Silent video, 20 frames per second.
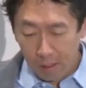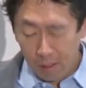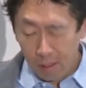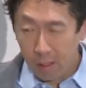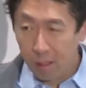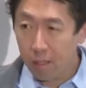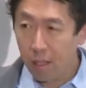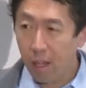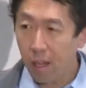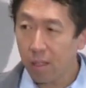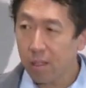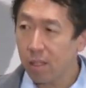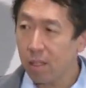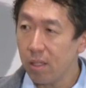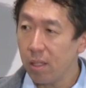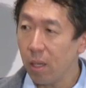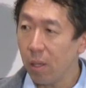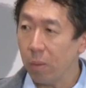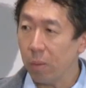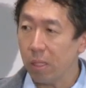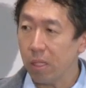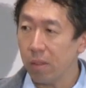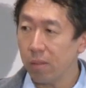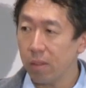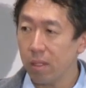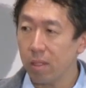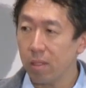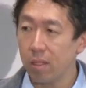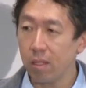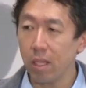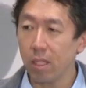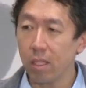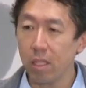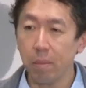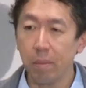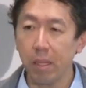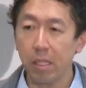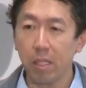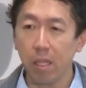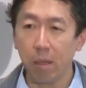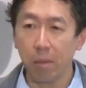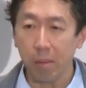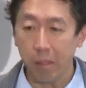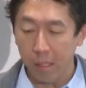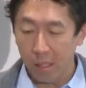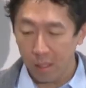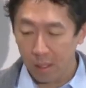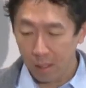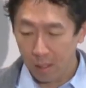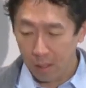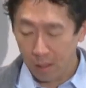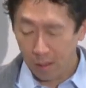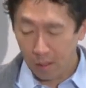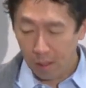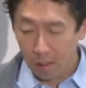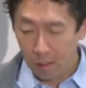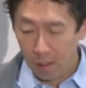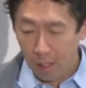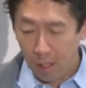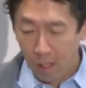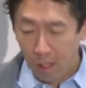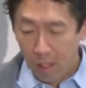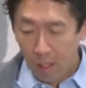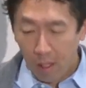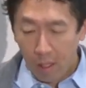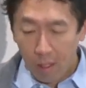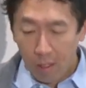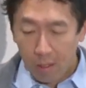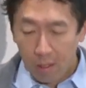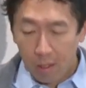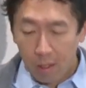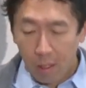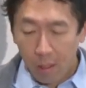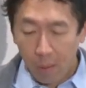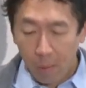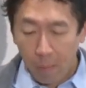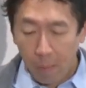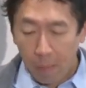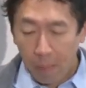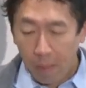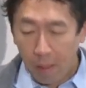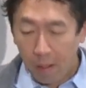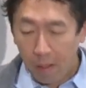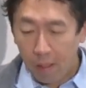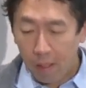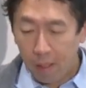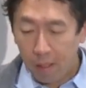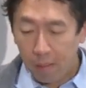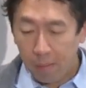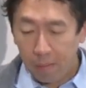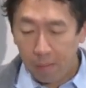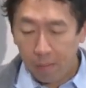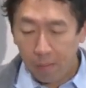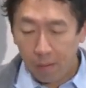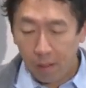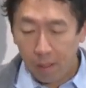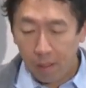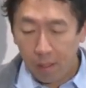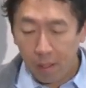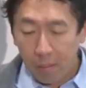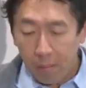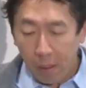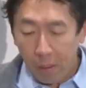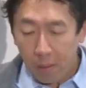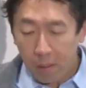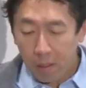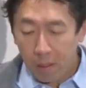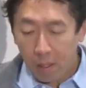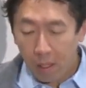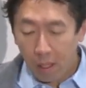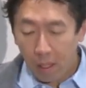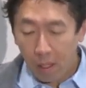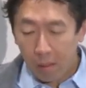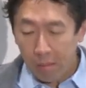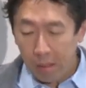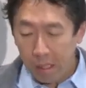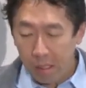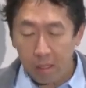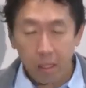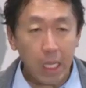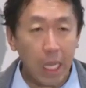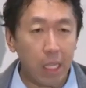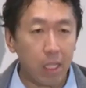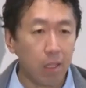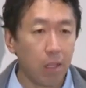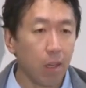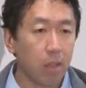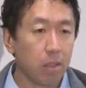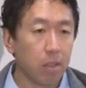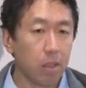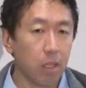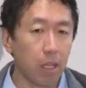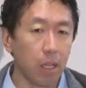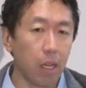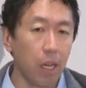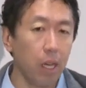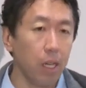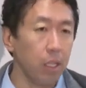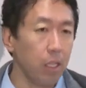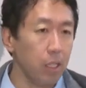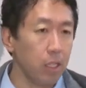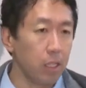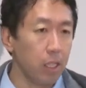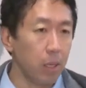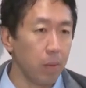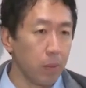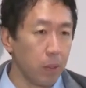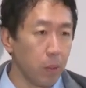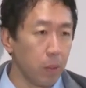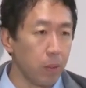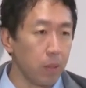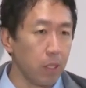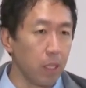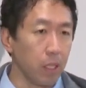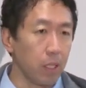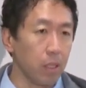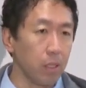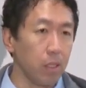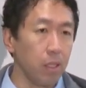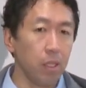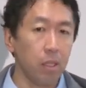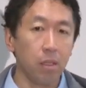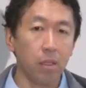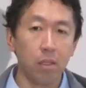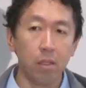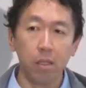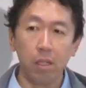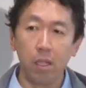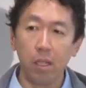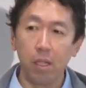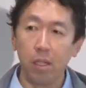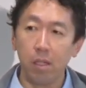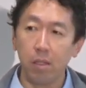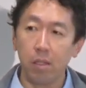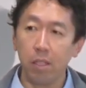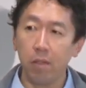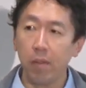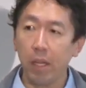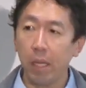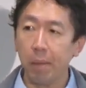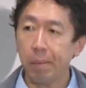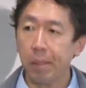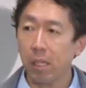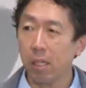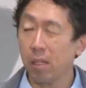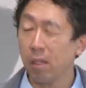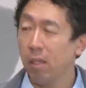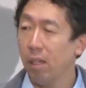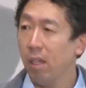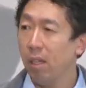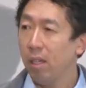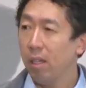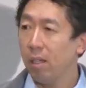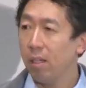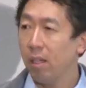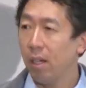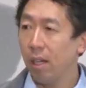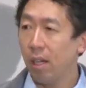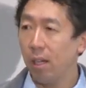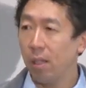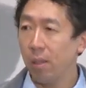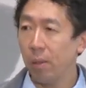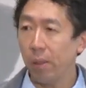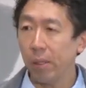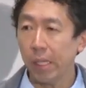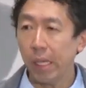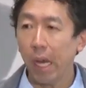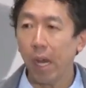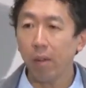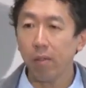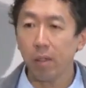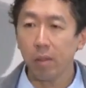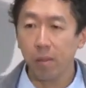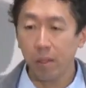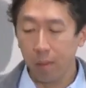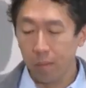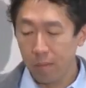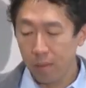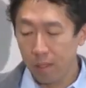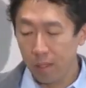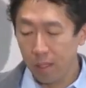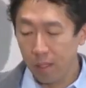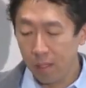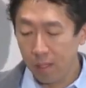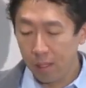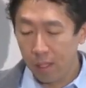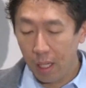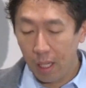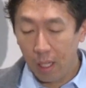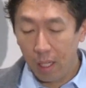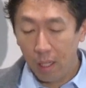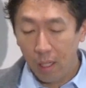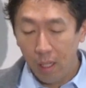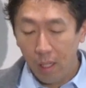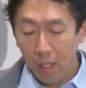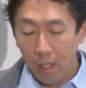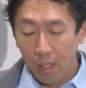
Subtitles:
it's hard to know which of these is actually the best options, right? So the most common diagnostic I end up using in developing learning algorithms is a